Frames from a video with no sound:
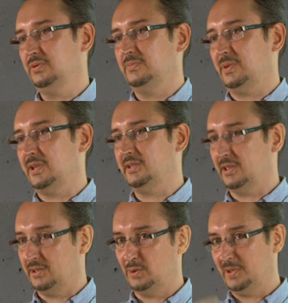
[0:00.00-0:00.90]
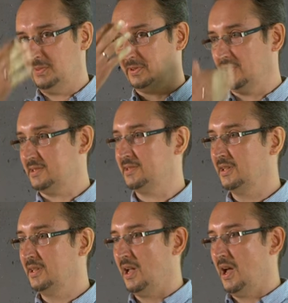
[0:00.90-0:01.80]
Well,
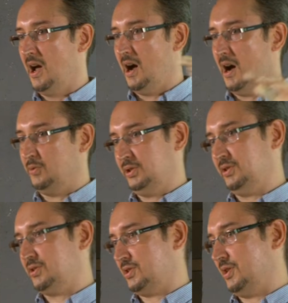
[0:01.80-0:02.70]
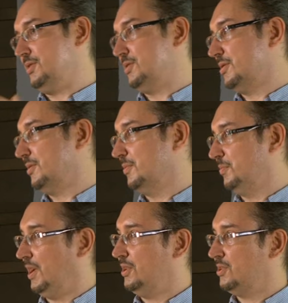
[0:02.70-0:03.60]
to the extent that they
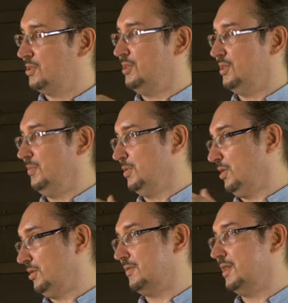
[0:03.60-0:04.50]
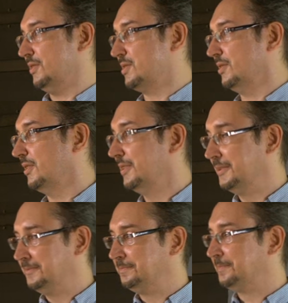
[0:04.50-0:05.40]
were before, they are not used by
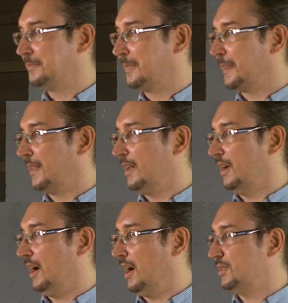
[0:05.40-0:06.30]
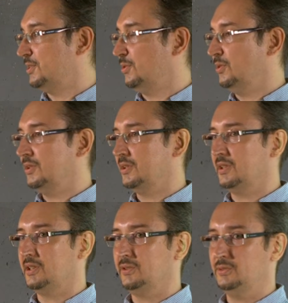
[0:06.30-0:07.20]
anyone. Why?
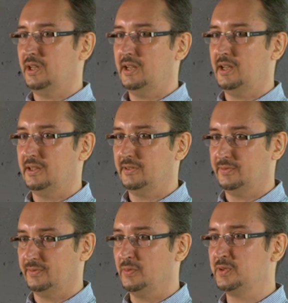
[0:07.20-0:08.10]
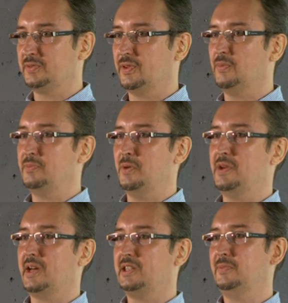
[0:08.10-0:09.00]
So, I don't understand why to give
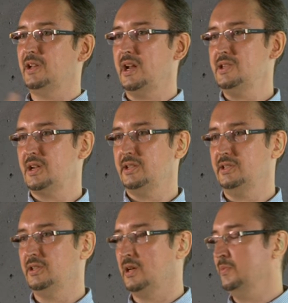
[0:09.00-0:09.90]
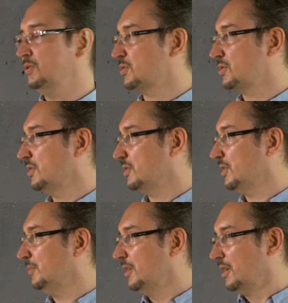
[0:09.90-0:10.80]
project. Well,
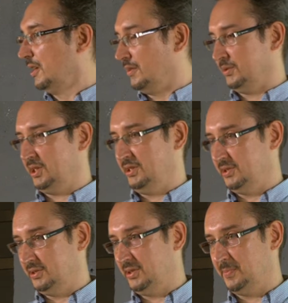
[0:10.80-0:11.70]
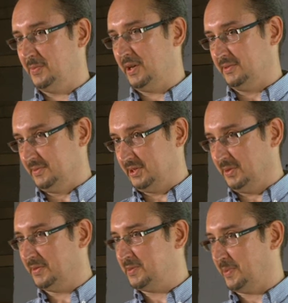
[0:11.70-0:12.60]
although we collect twenty
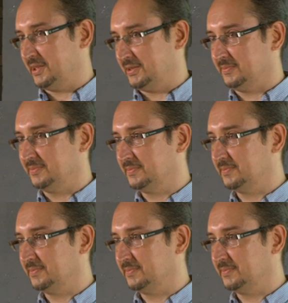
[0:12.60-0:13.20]
ourselves, I did not